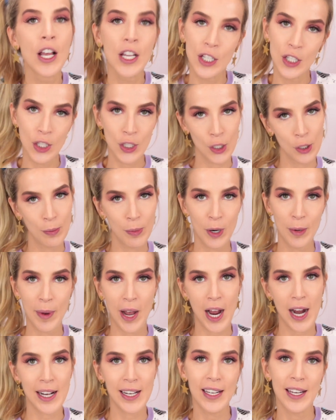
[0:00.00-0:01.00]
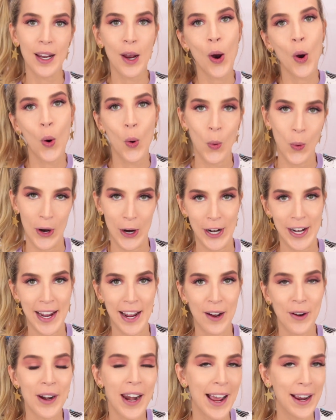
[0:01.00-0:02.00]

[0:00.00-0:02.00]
Superbody Workout.